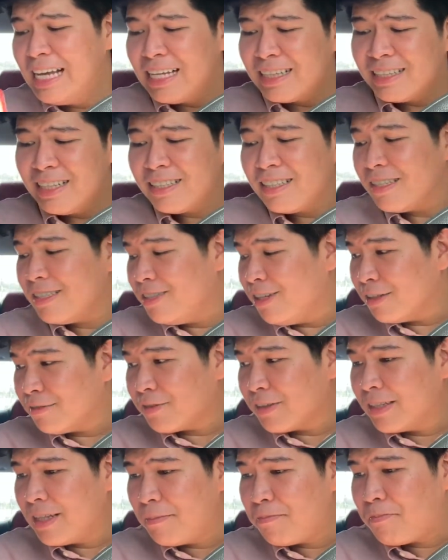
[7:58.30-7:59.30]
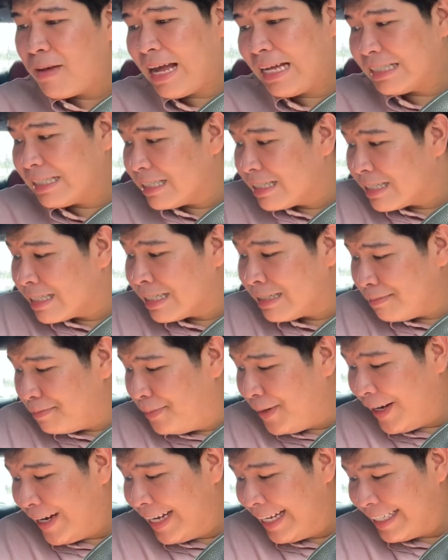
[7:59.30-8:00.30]
This is not for the pets,
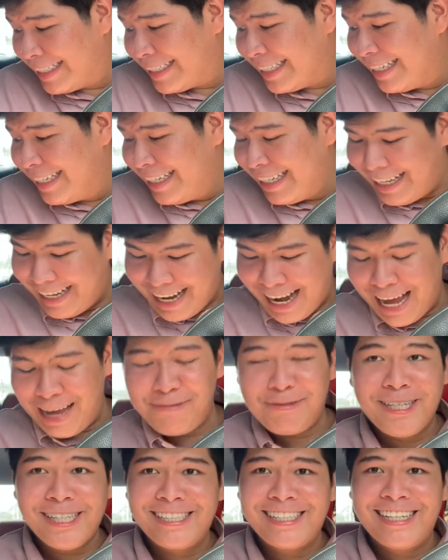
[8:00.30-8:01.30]
but I'm just